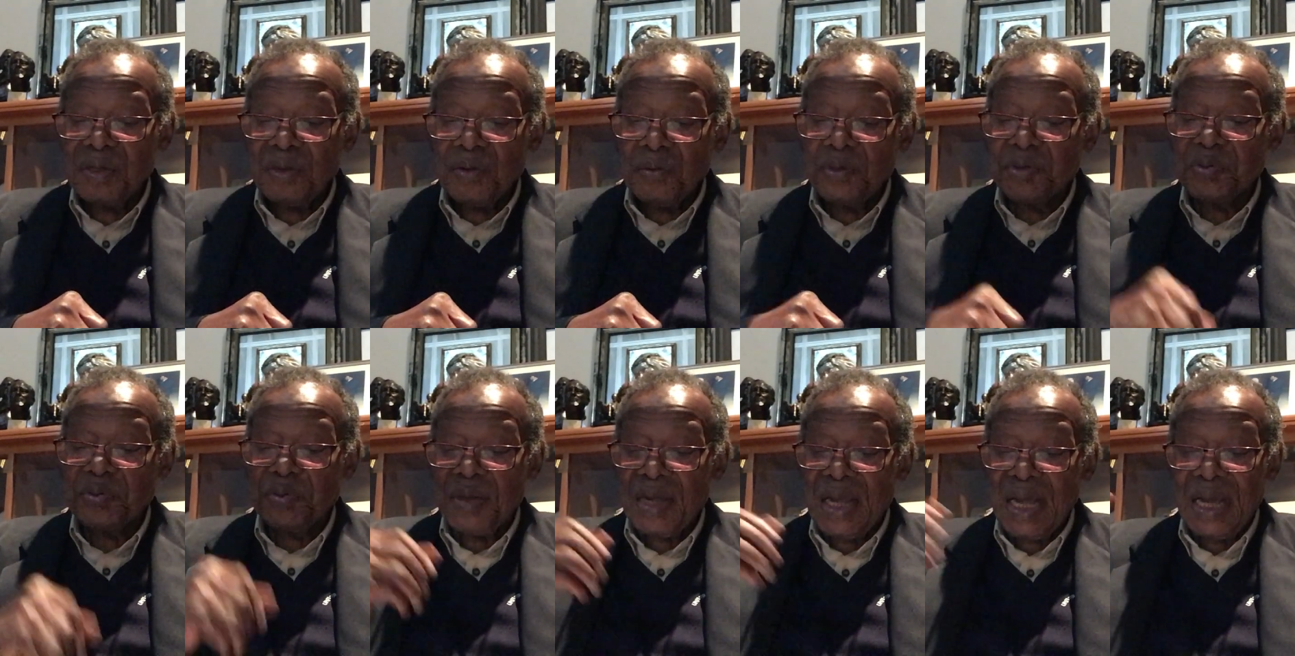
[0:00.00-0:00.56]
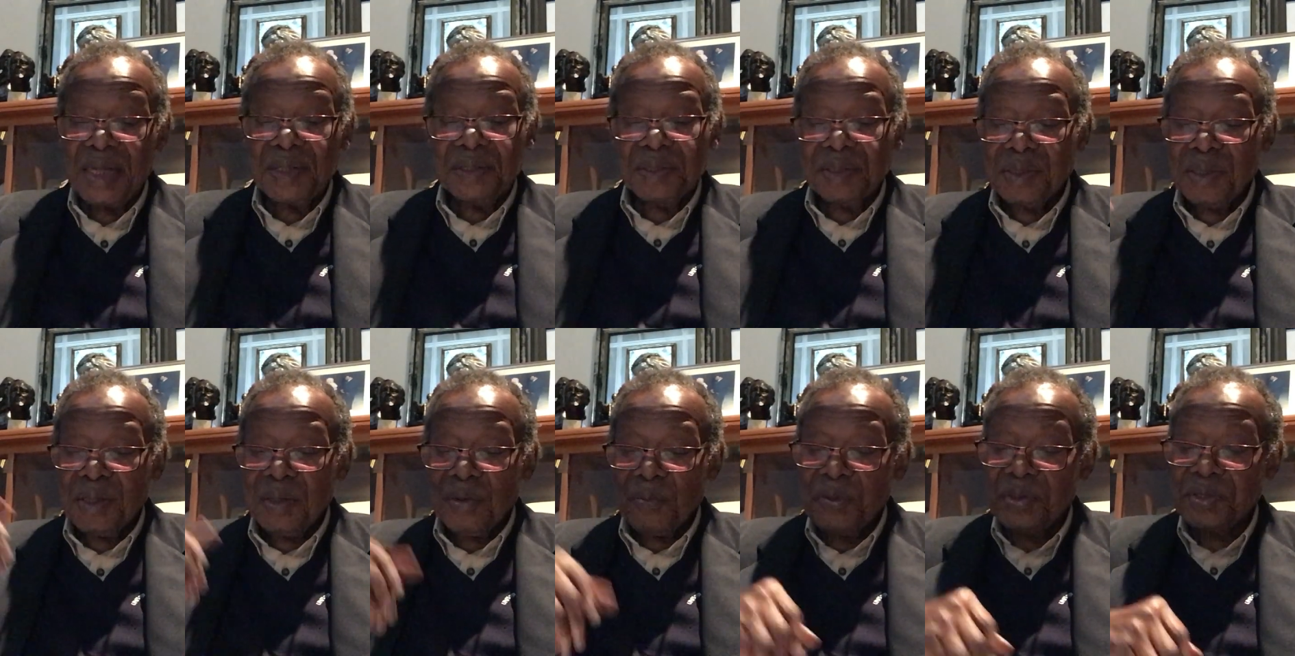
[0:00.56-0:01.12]
which we had
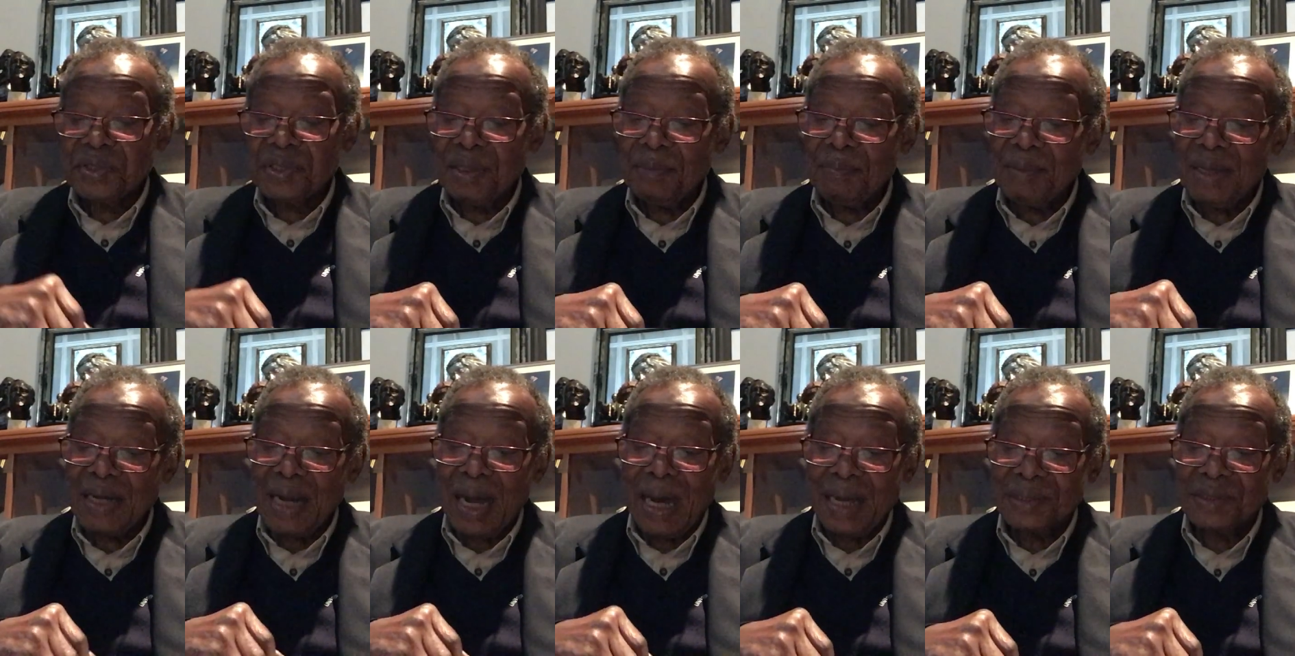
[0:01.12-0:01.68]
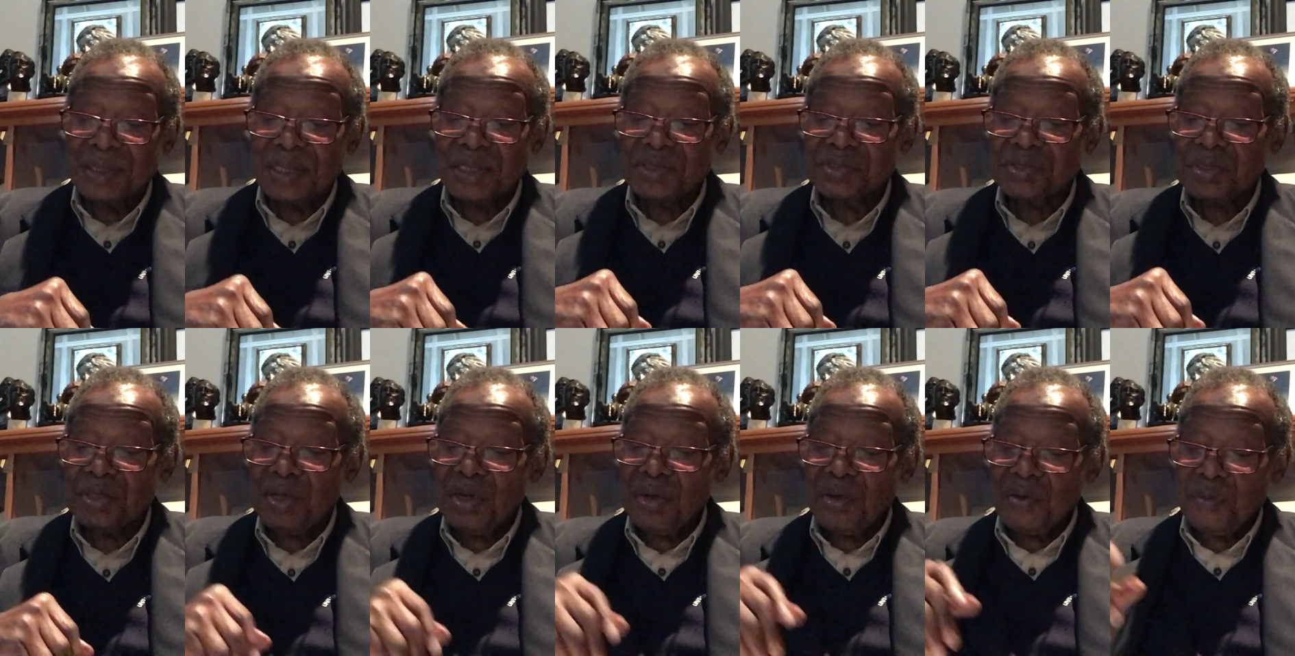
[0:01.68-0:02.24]
with him and others,
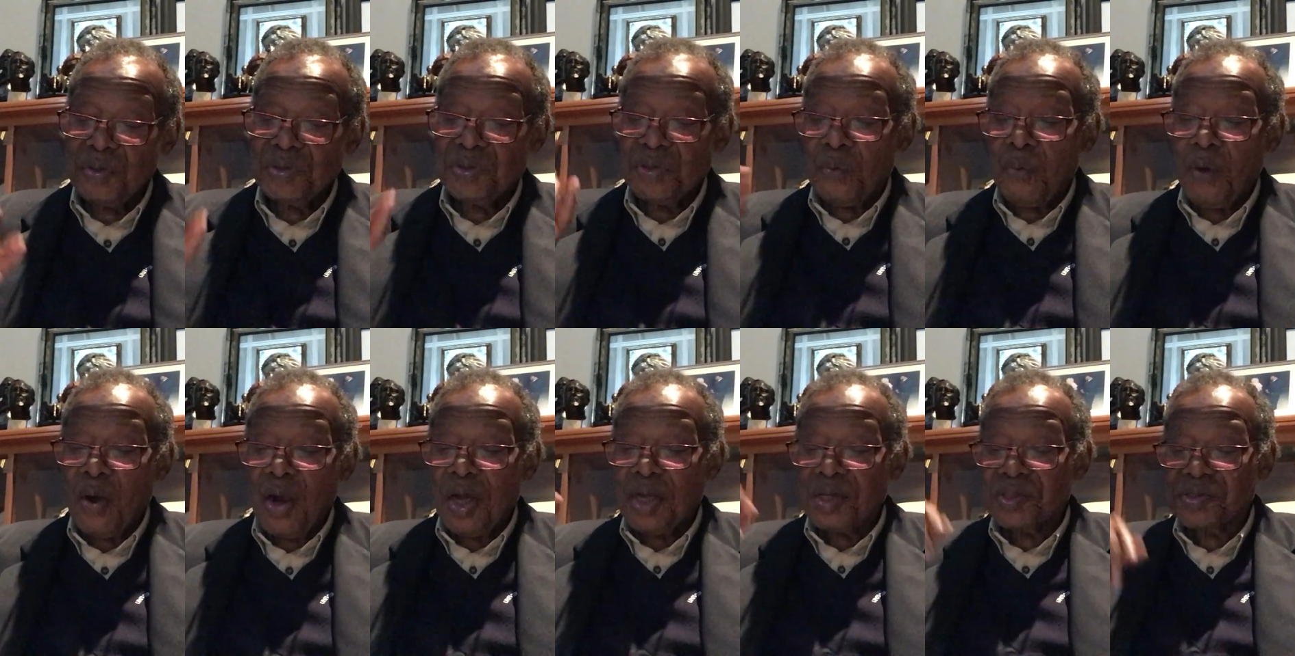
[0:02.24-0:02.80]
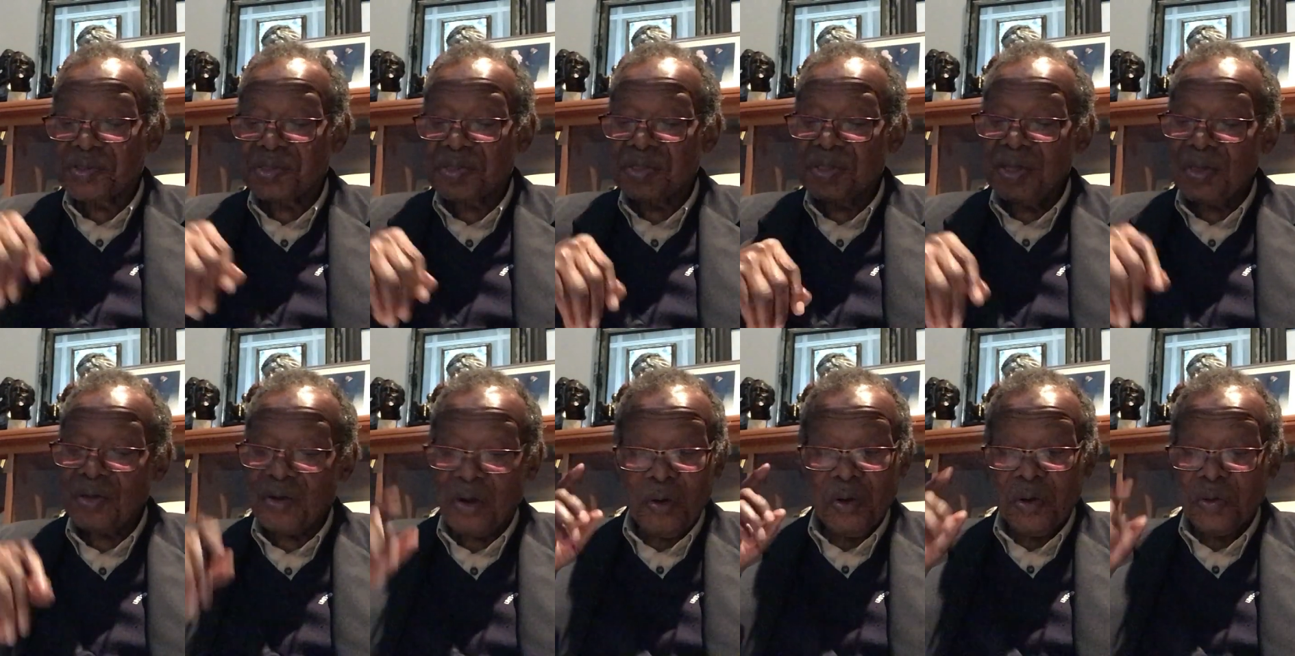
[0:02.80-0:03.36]
with the words,
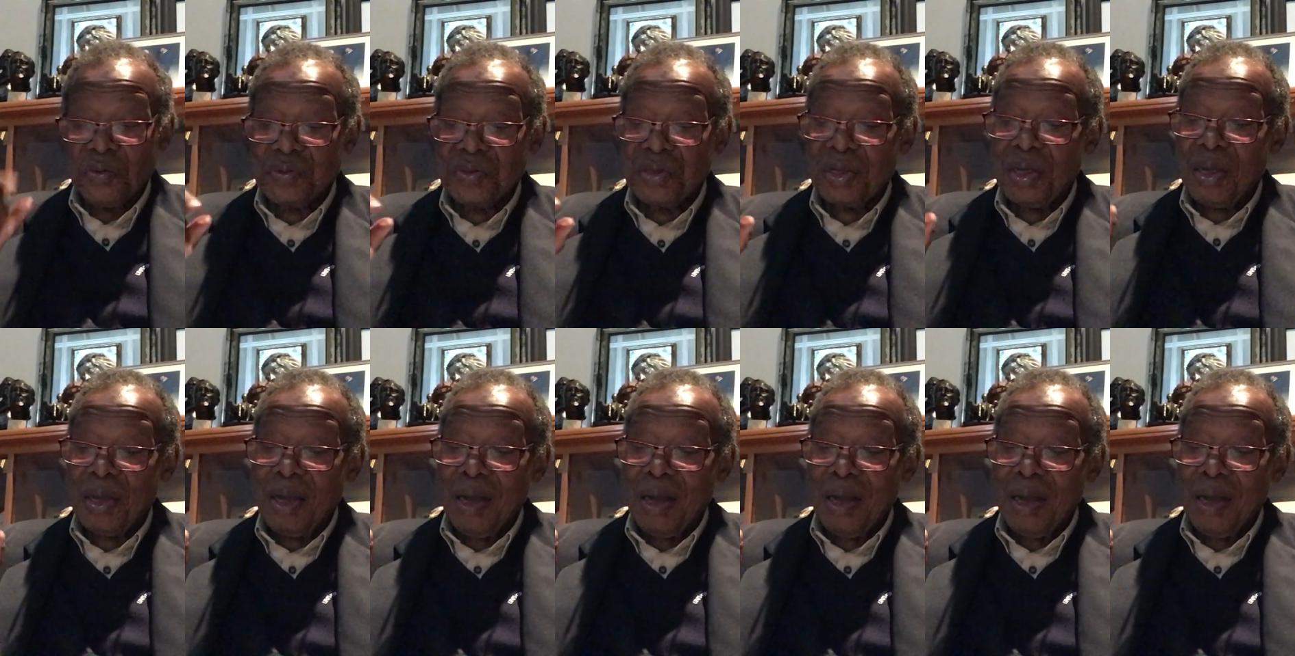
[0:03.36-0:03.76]
quote,